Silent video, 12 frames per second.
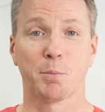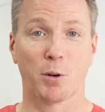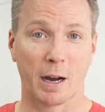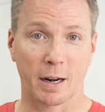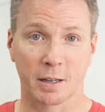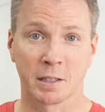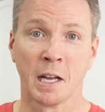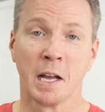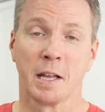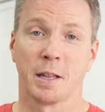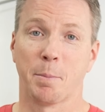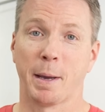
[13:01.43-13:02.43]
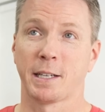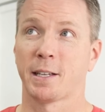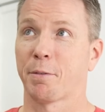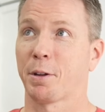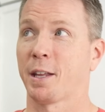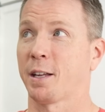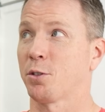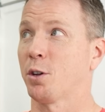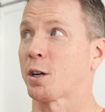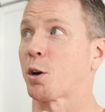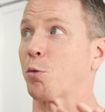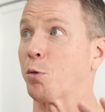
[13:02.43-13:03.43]
product that makes everything
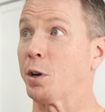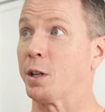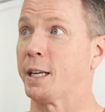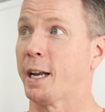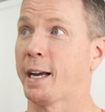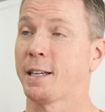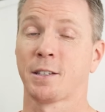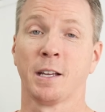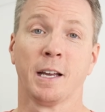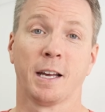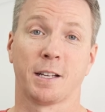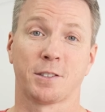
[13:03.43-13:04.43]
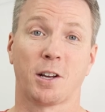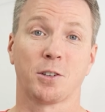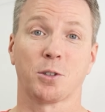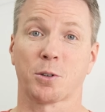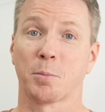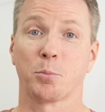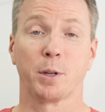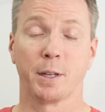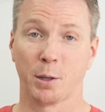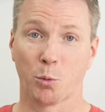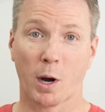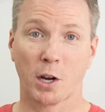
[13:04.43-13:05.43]
look really nice. It's also
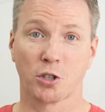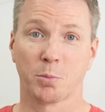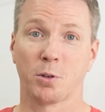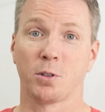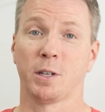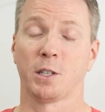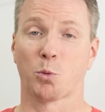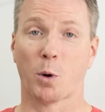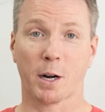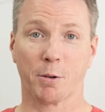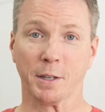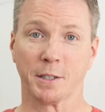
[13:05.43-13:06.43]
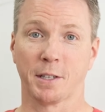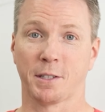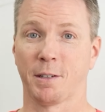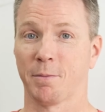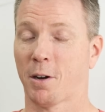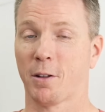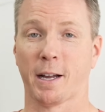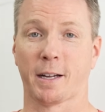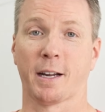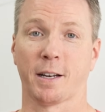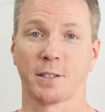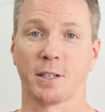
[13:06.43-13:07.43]
completely washable, it's water resistant, all that
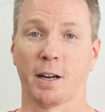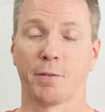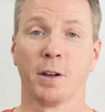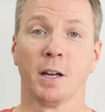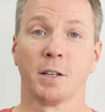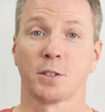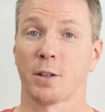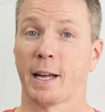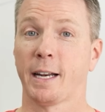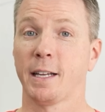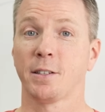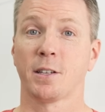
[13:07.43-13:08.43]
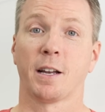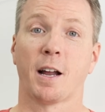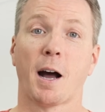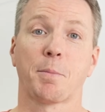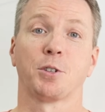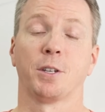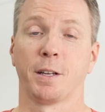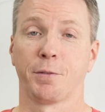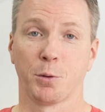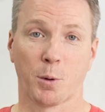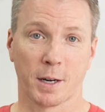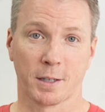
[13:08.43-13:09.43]
kind of stuff. So that is an option if
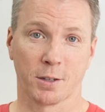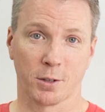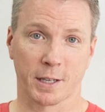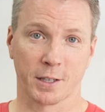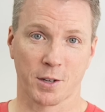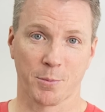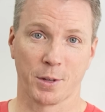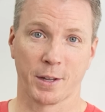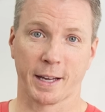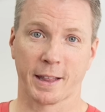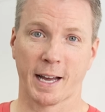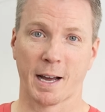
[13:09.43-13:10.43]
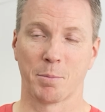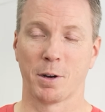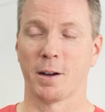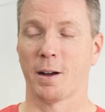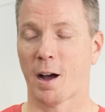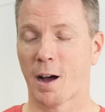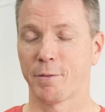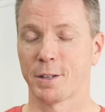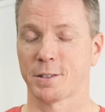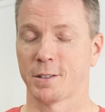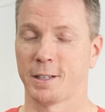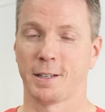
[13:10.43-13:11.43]
you wanted to look at something like that, but
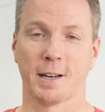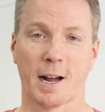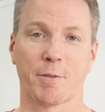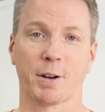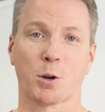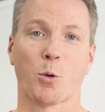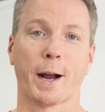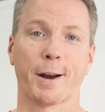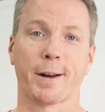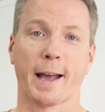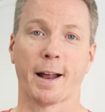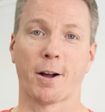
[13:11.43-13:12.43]
obviously not required at